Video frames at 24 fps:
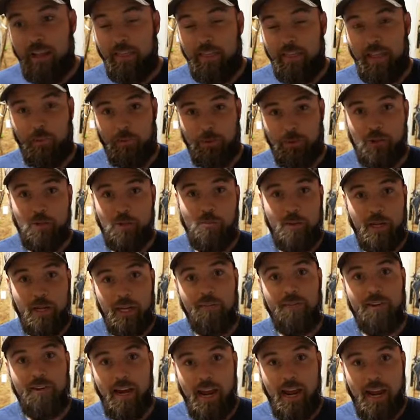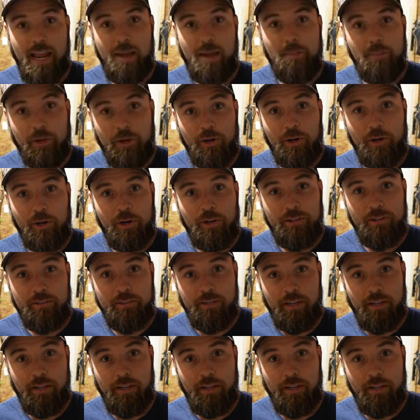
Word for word: that were too big of a diameter